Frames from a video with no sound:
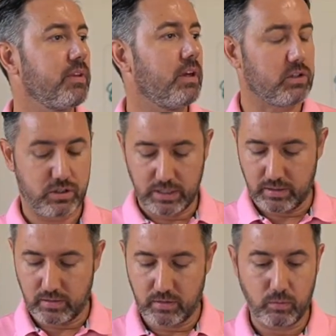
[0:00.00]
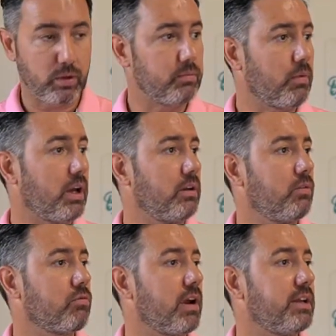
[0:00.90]
Actually, I want my
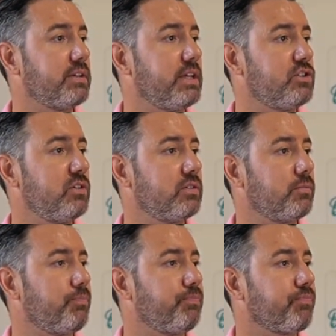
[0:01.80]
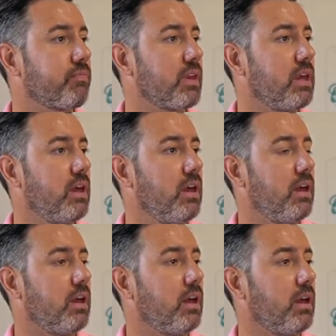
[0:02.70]
rounded edges.
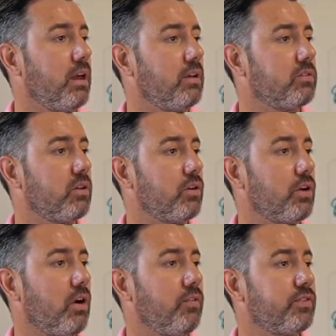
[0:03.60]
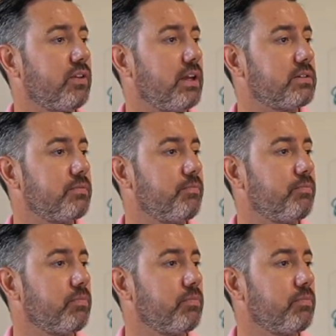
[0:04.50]
So go to offset,